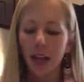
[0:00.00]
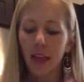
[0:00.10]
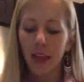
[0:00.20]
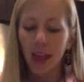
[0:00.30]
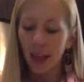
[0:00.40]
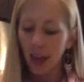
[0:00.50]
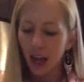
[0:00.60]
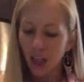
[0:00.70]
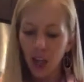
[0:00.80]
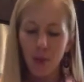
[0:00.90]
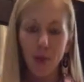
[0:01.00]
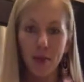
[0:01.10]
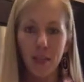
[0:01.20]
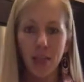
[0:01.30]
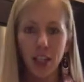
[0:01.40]
Then I chop up
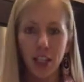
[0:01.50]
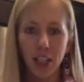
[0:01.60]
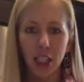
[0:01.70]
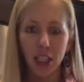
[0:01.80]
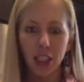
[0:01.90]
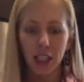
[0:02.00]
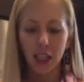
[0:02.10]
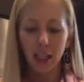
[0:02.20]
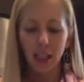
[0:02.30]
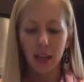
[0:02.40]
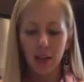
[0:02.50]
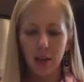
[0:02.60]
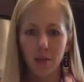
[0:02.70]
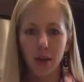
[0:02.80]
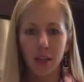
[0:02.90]
my veggies and I layer
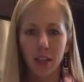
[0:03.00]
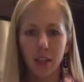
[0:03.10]
them on.